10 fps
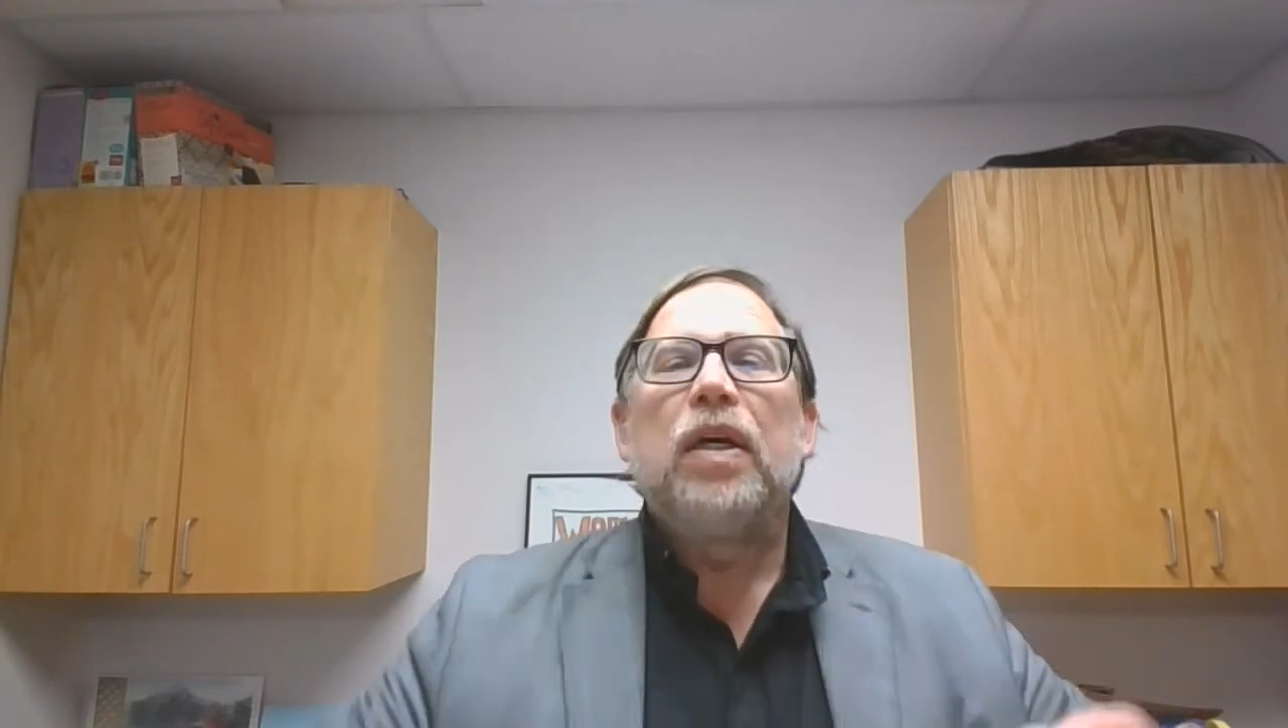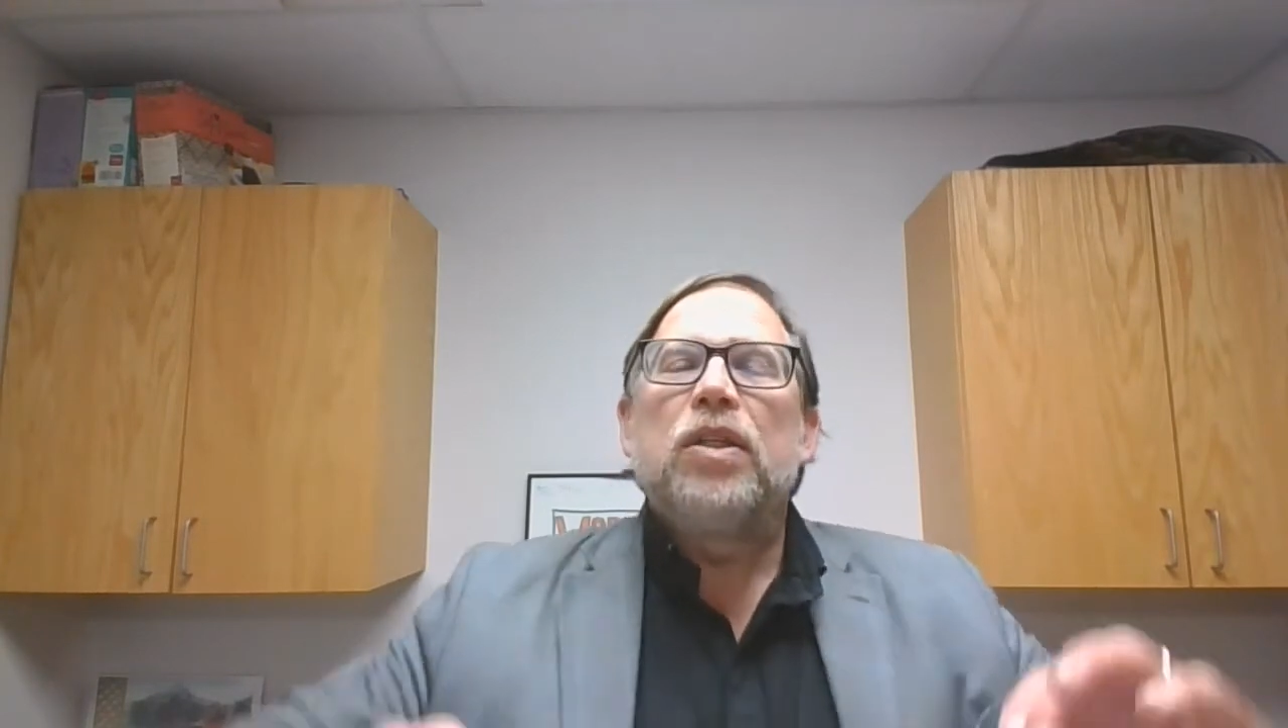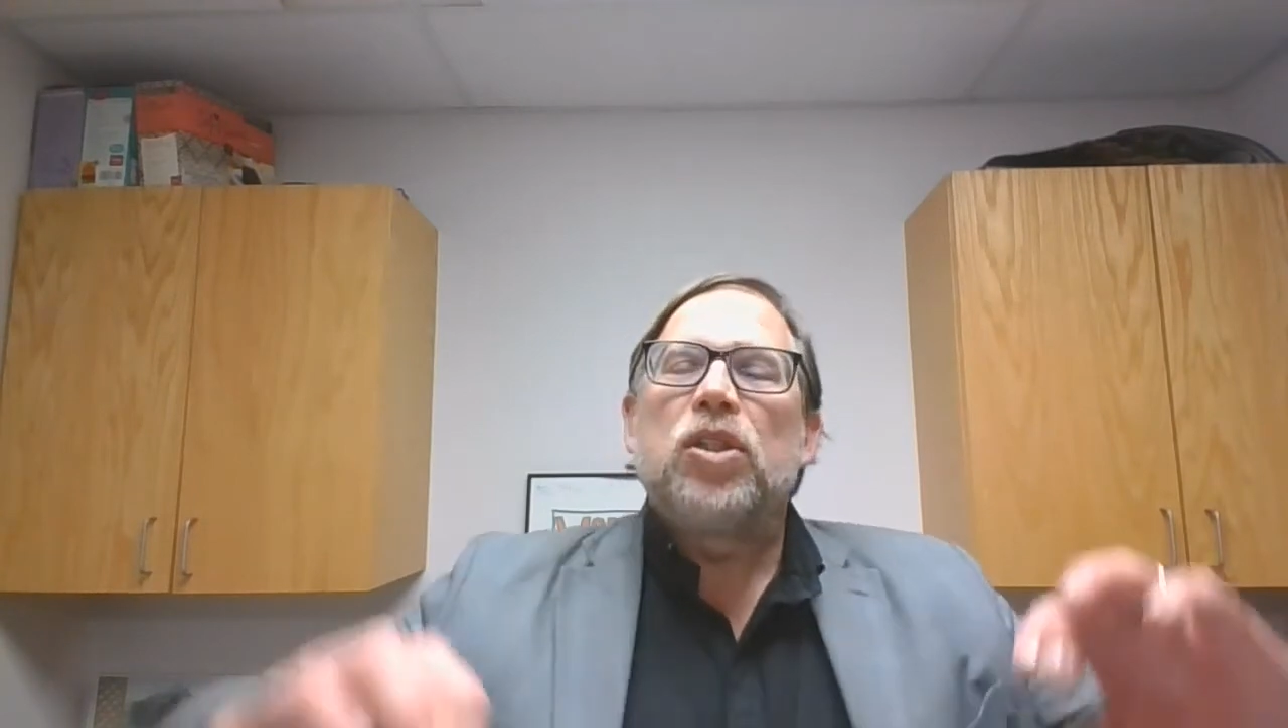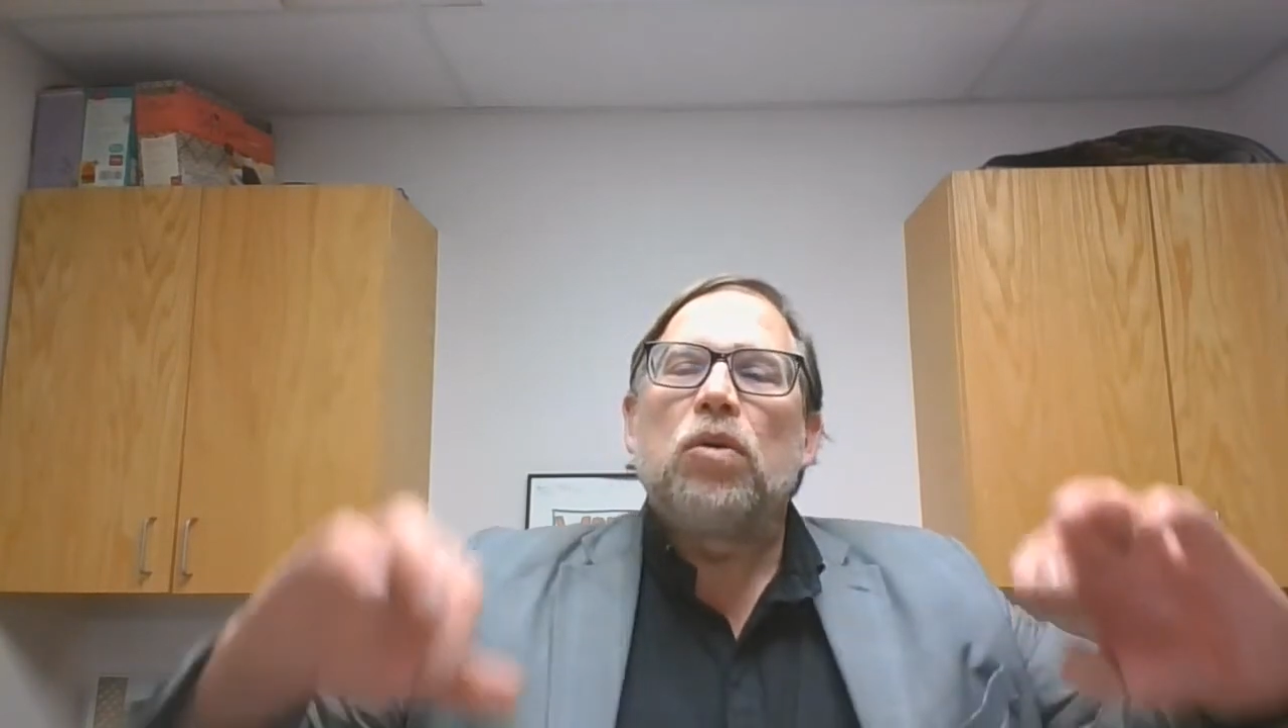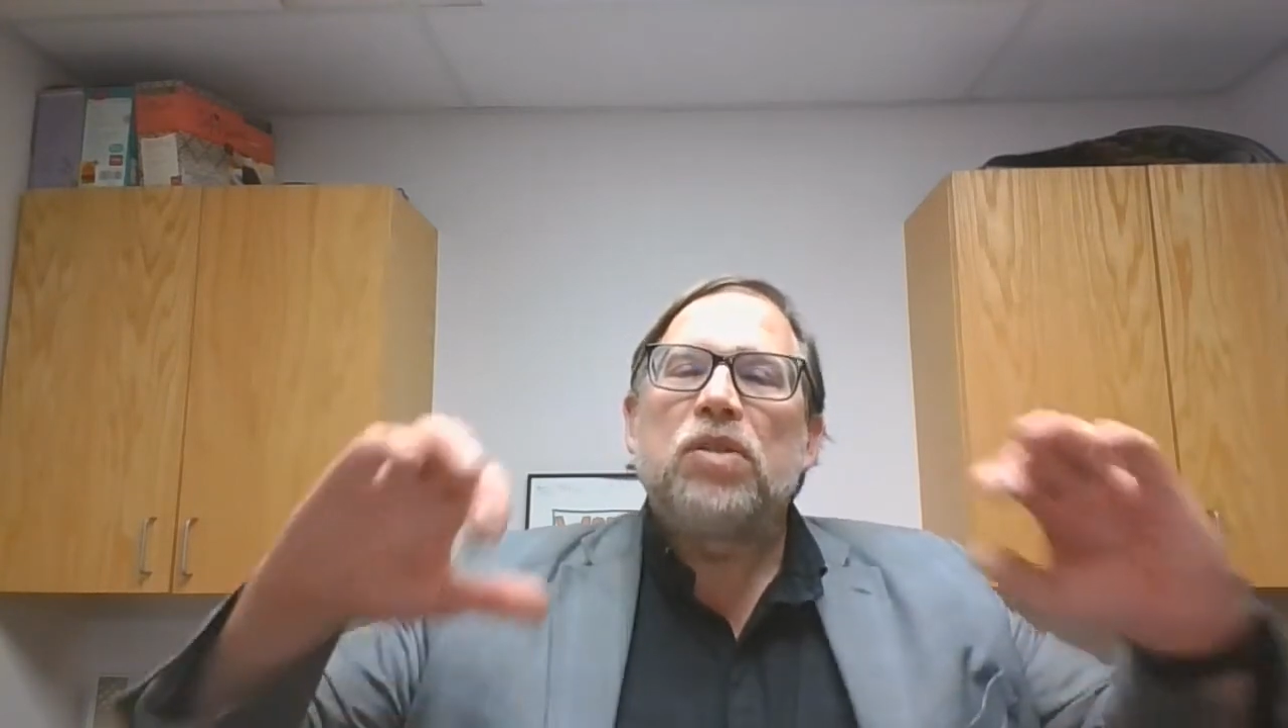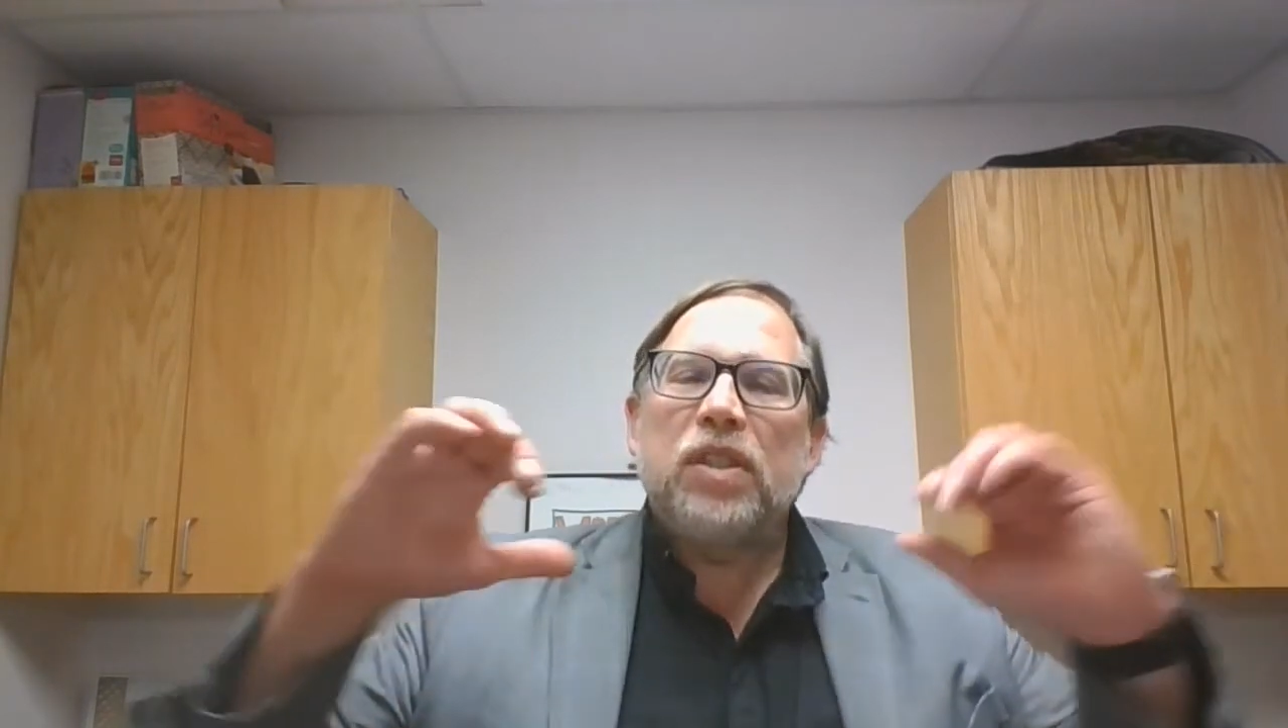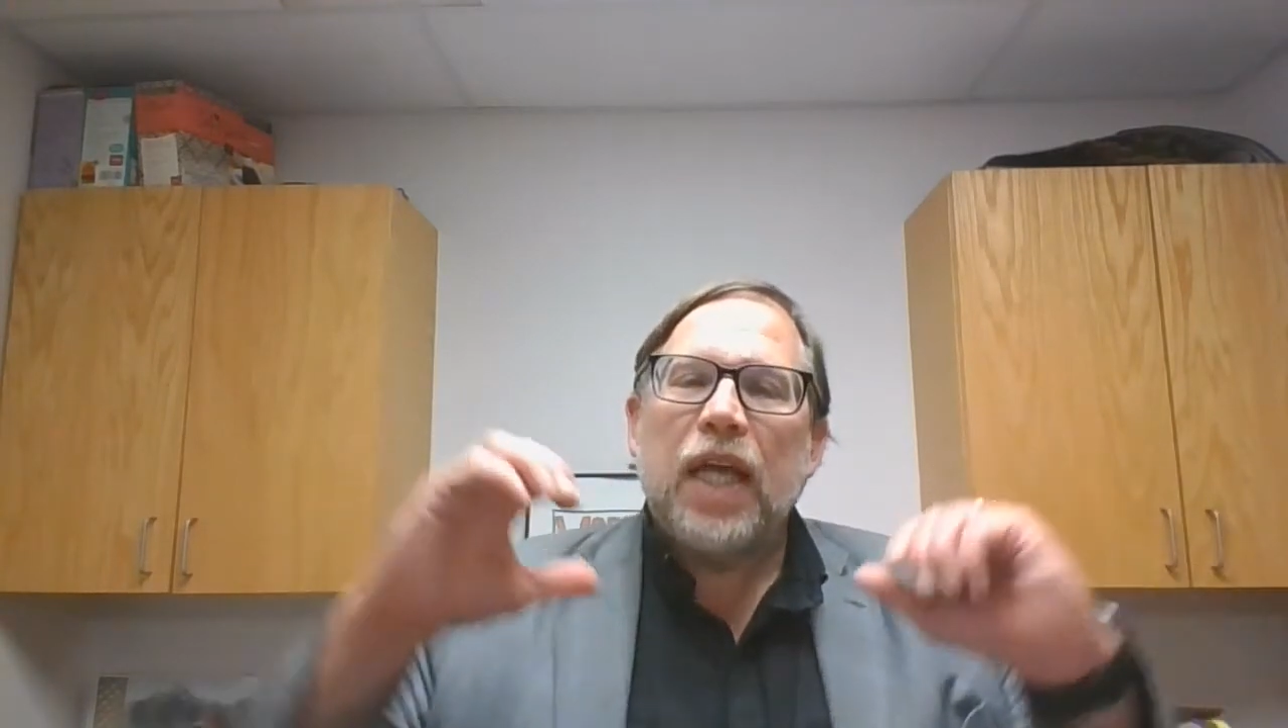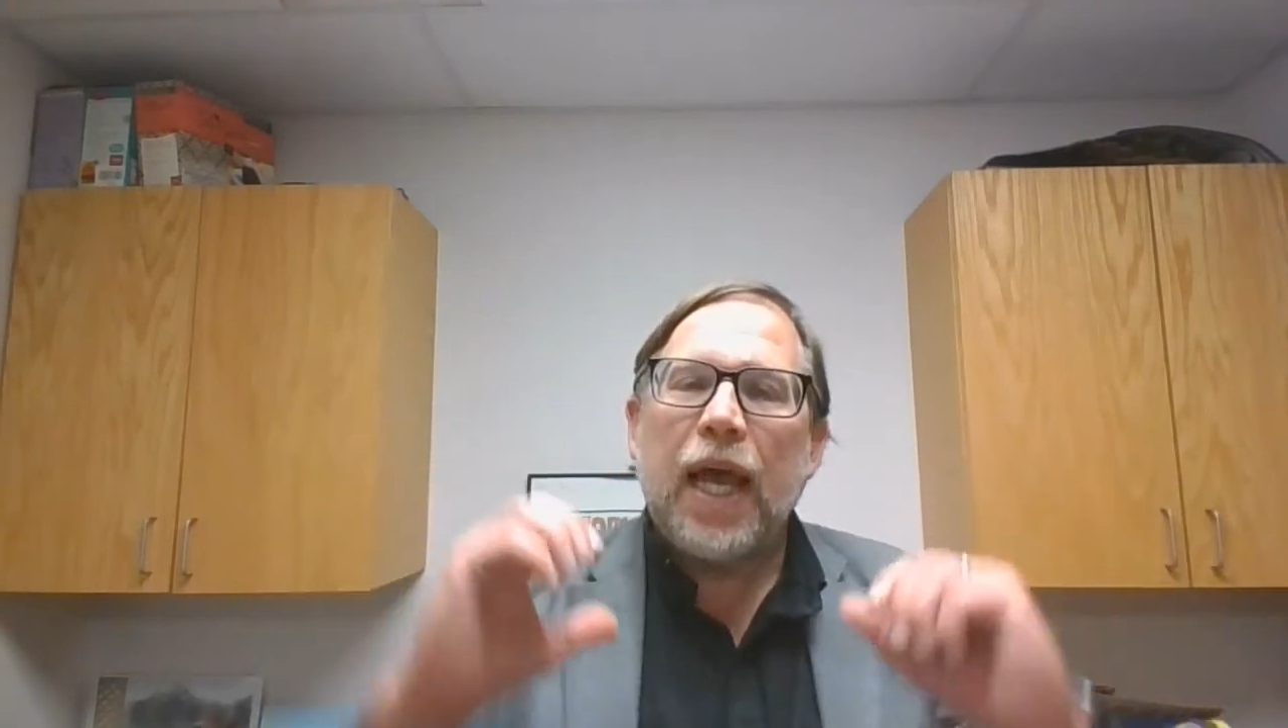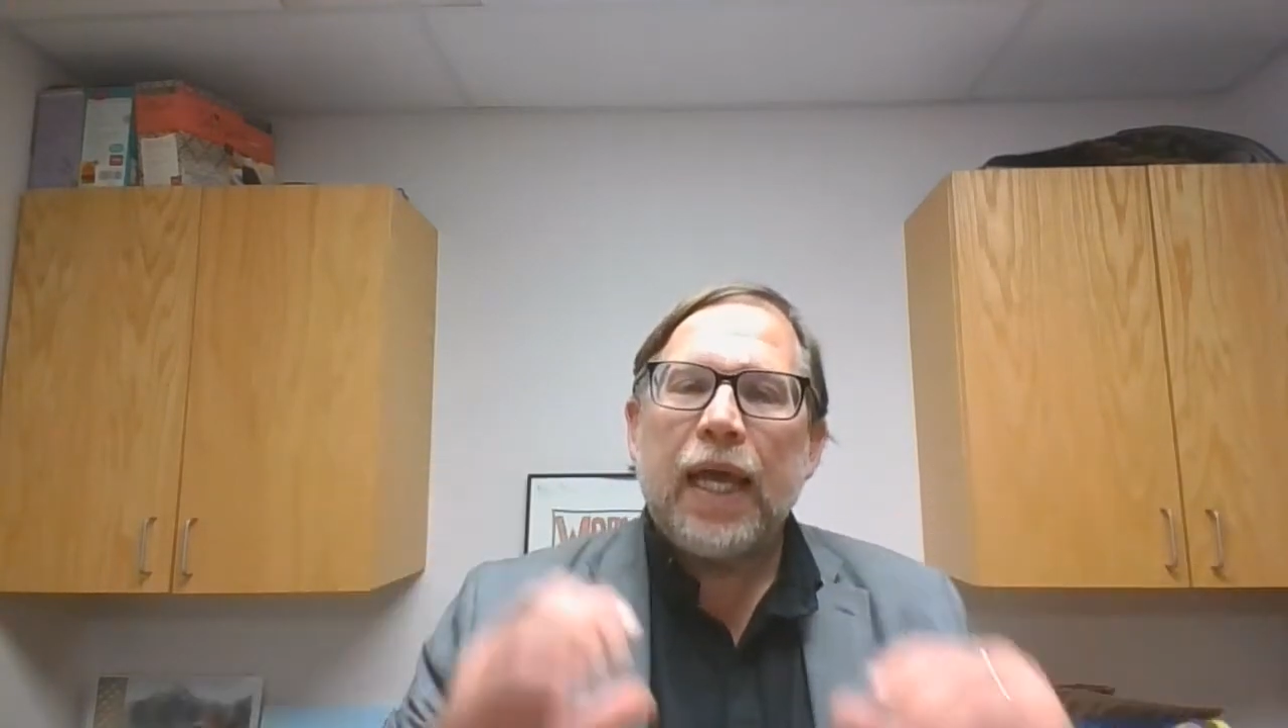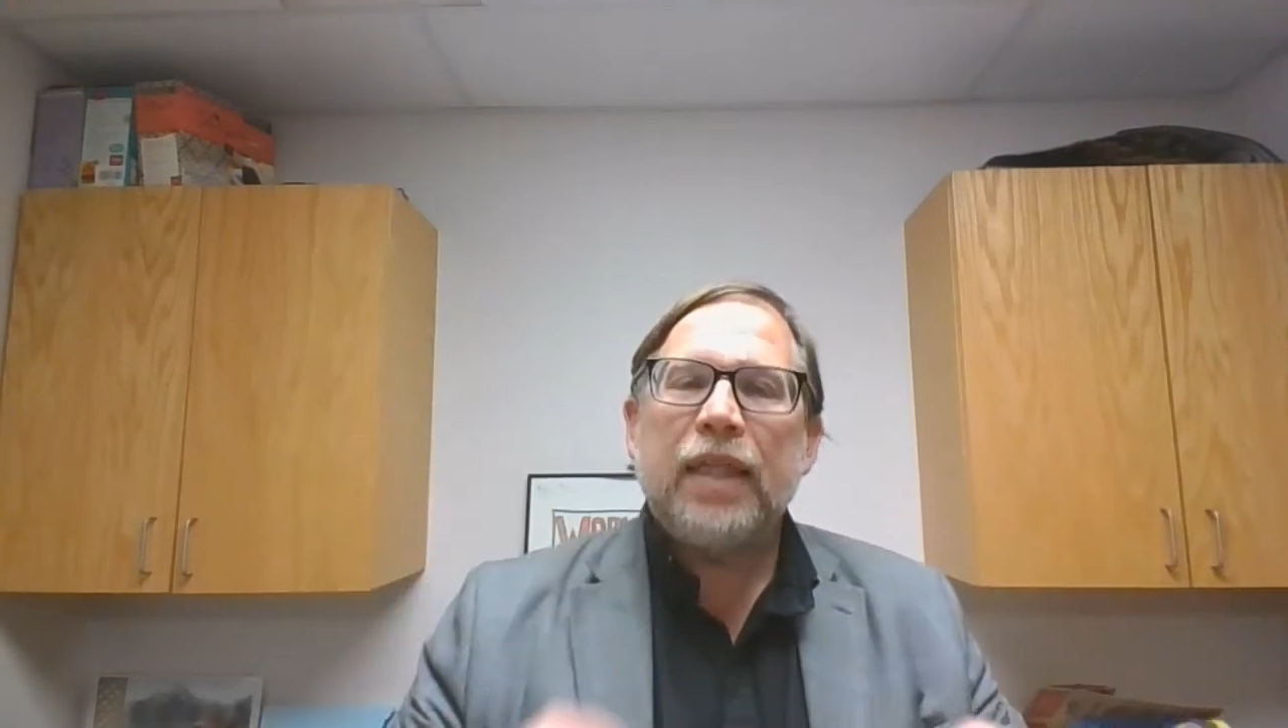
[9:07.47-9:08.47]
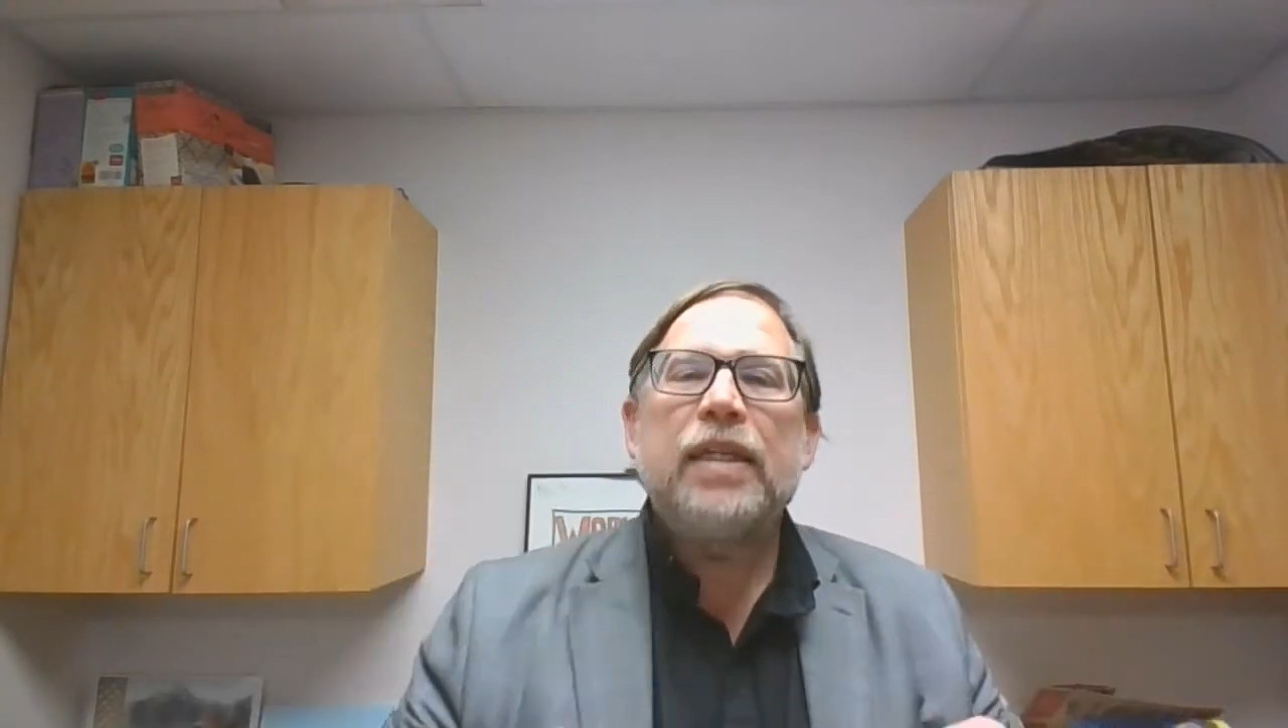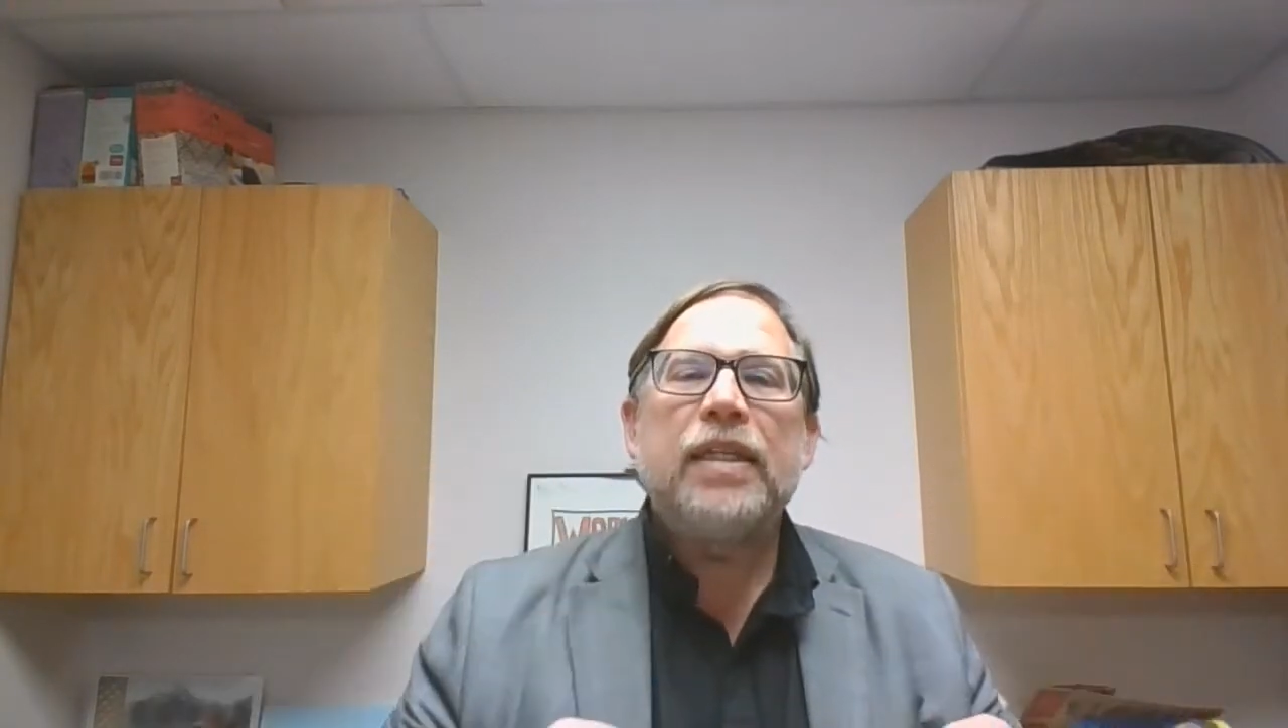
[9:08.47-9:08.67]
So take the